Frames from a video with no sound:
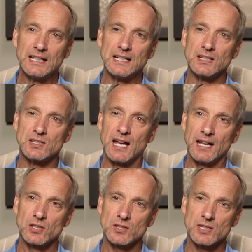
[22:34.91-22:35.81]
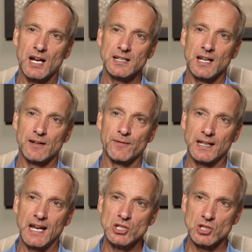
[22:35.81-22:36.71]
It's not just the
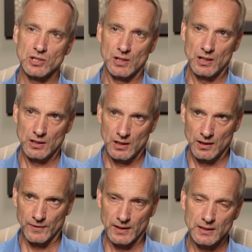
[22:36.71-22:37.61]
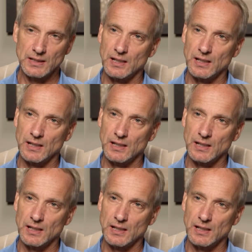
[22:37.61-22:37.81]
identification of it.